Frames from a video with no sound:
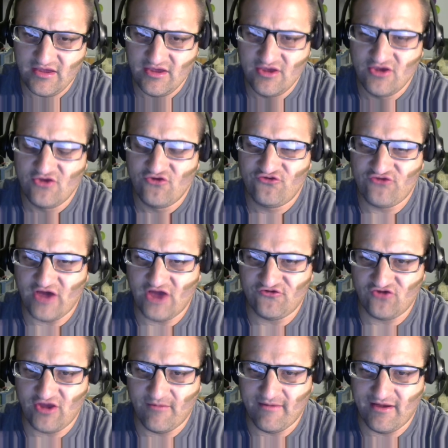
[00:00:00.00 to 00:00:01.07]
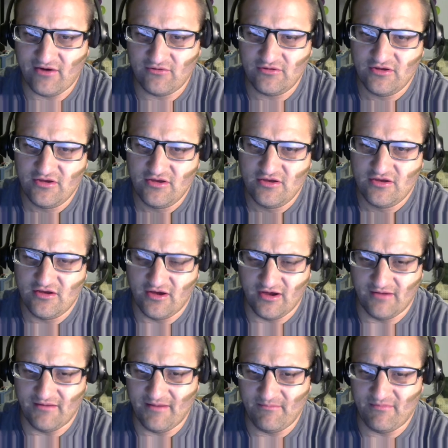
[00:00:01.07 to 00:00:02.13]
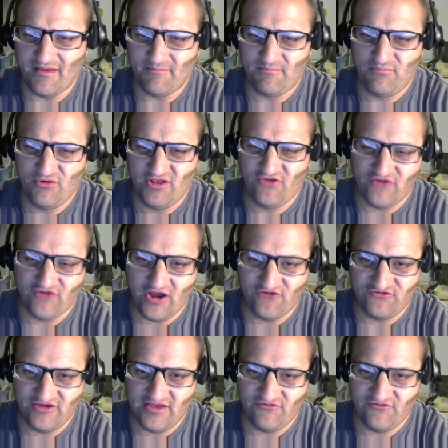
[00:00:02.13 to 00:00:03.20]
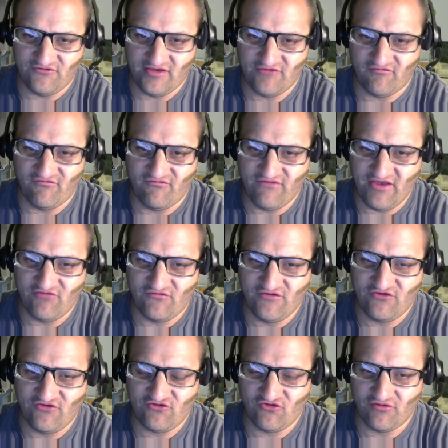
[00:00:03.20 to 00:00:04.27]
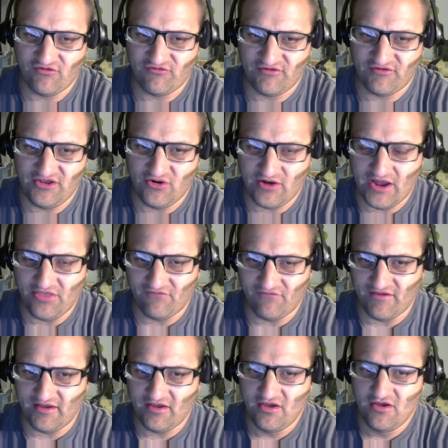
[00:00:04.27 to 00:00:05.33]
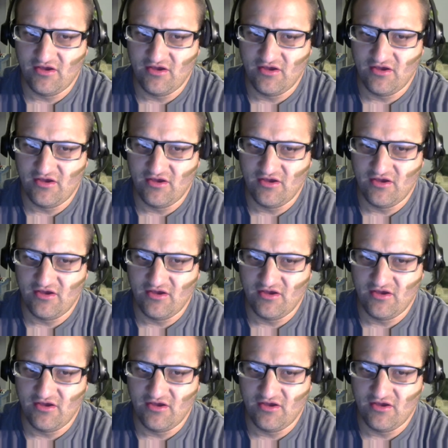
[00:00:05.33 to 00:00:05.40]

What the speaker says: Sasha come out. I'm putting Sasha as a face for this, because it's a, you know, kind of like